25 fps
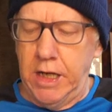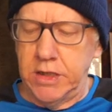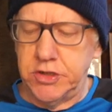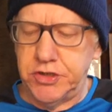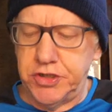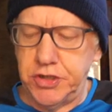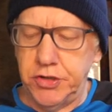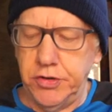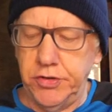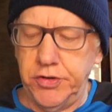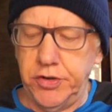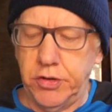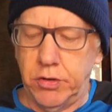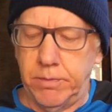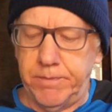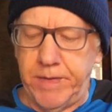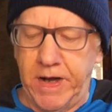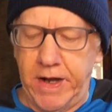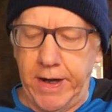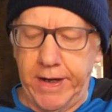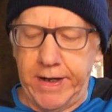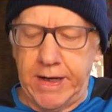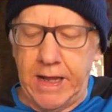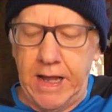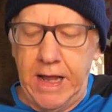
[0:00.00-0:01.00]
to your
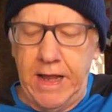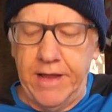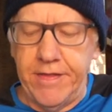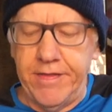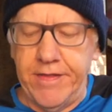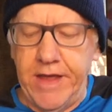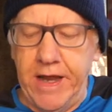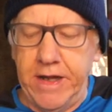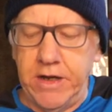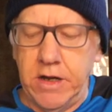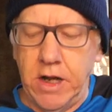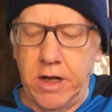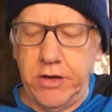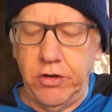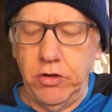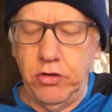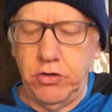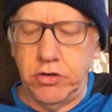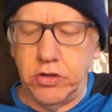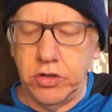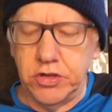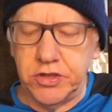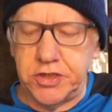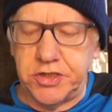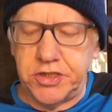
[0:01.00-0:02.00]
bike, then you
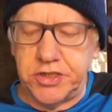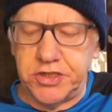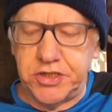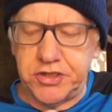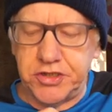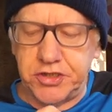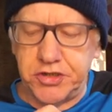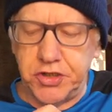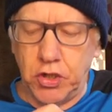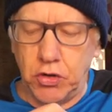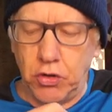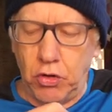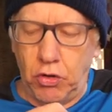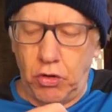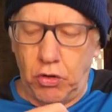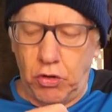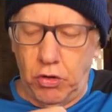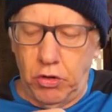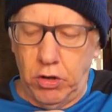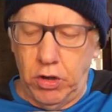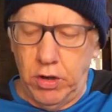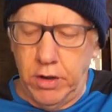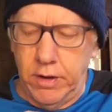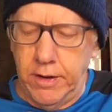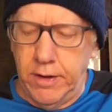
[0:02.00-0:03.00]
could
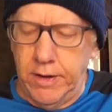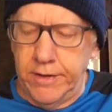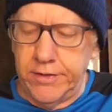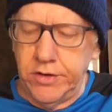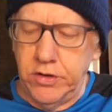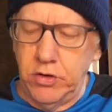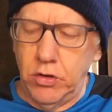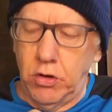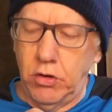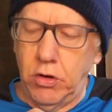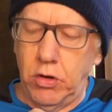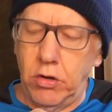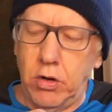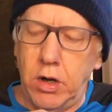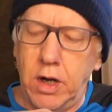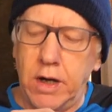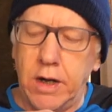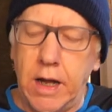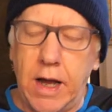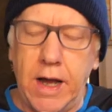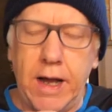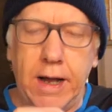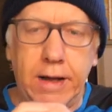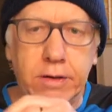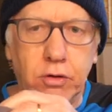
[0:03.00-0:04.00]
store
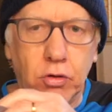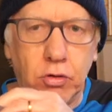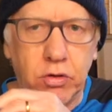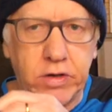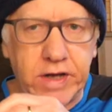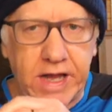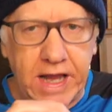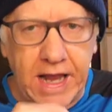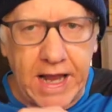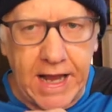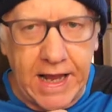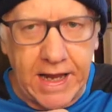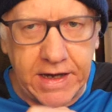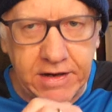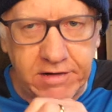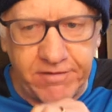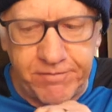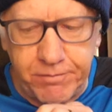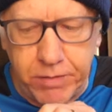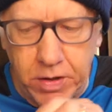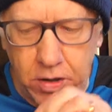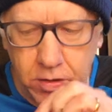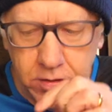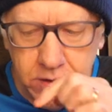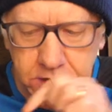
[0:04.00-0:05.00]
your can
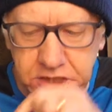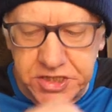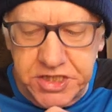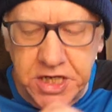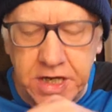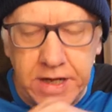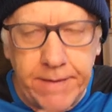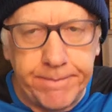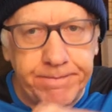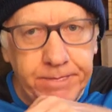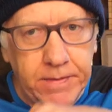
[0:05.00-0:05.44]
of polish